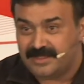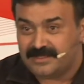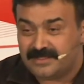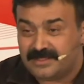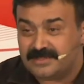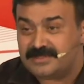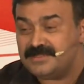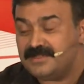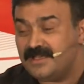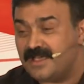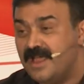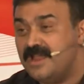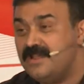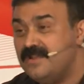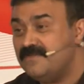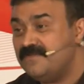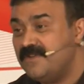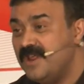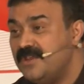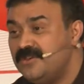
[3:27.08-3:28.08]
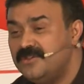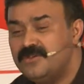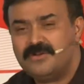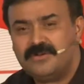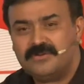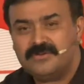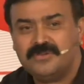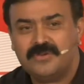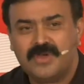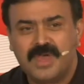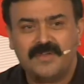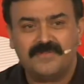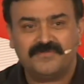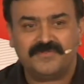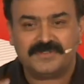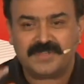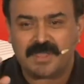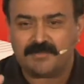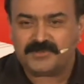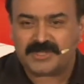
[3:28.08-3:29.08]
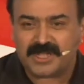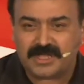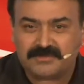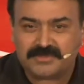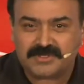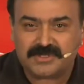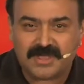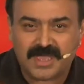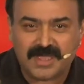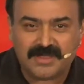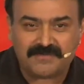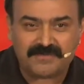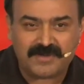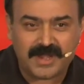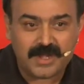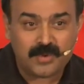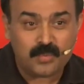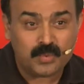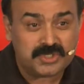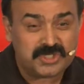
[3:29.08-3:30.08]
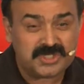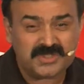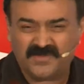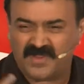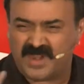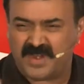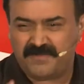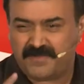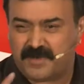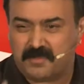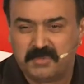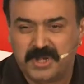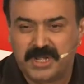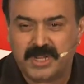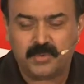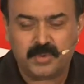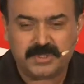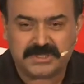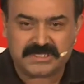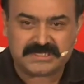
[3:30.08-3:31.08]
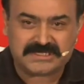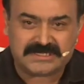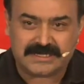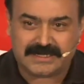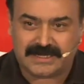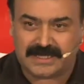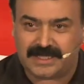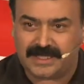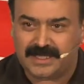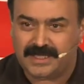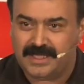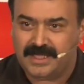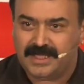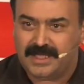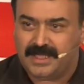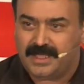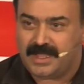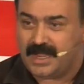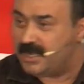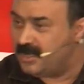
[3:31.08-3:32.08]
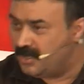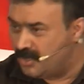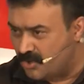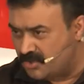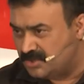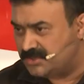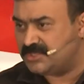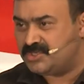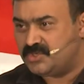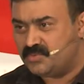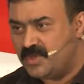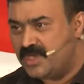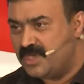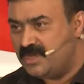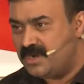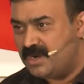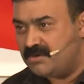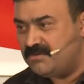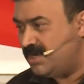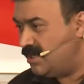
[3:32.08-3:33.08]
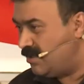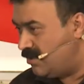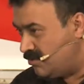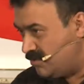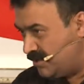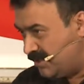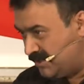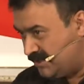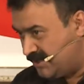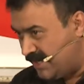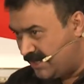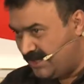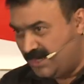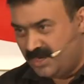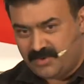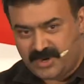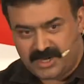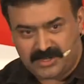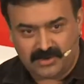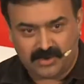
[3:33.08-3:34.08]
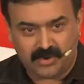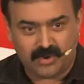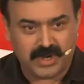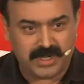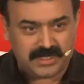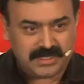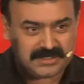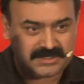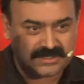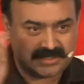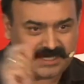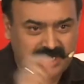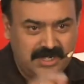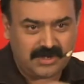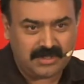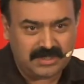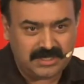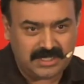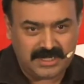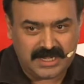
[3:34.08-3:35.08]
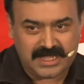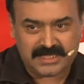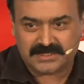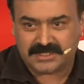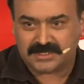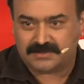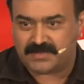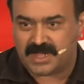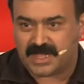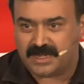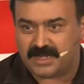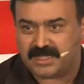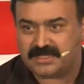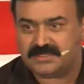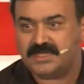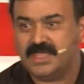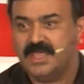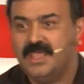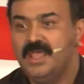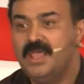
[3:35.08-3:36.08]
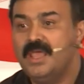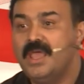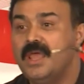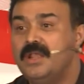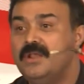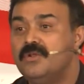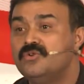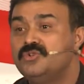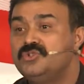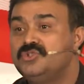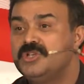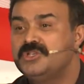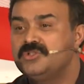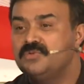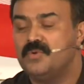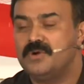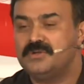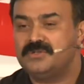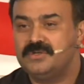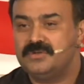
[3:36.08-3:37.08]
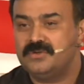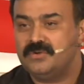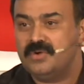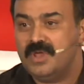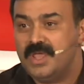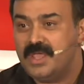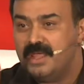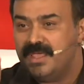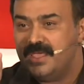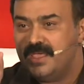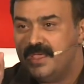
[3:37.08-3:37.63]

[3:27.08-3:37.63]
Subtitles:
This is the kind of rain, sometimes you have rain which is very familiar with the city. It knows its way around and knows exactly where to go. It has seen all the lanes and bylanes and knows just what to do